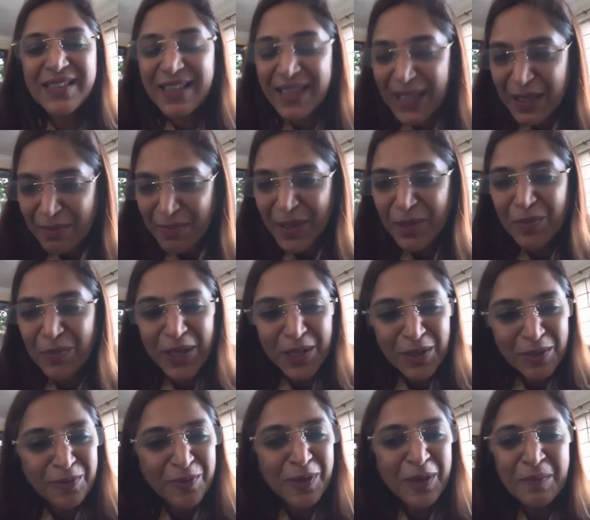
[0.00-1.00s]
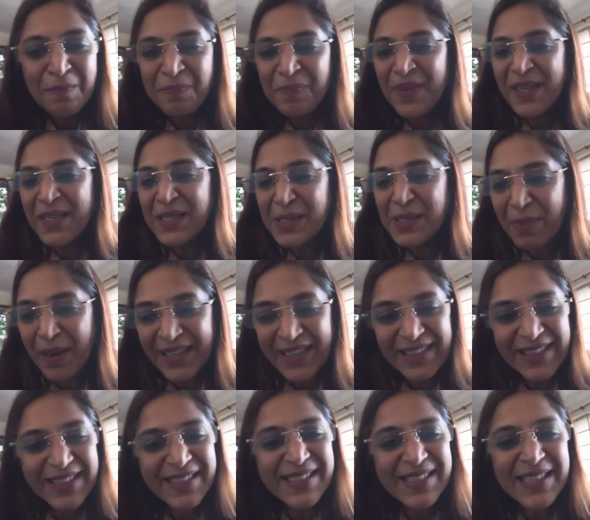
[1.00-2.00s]
really been wonderful
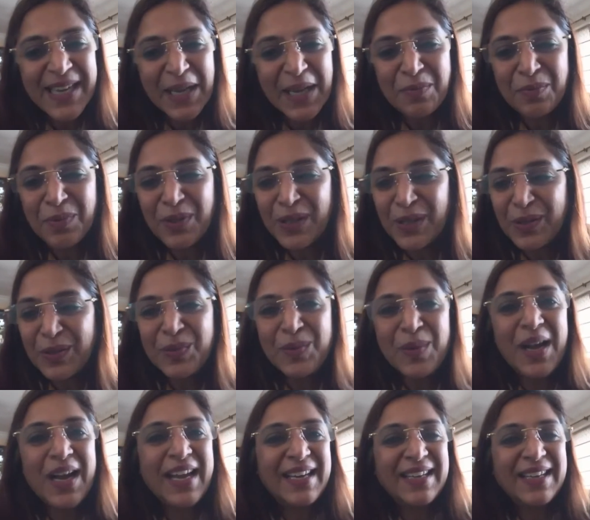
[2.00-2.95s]
spending this time with you,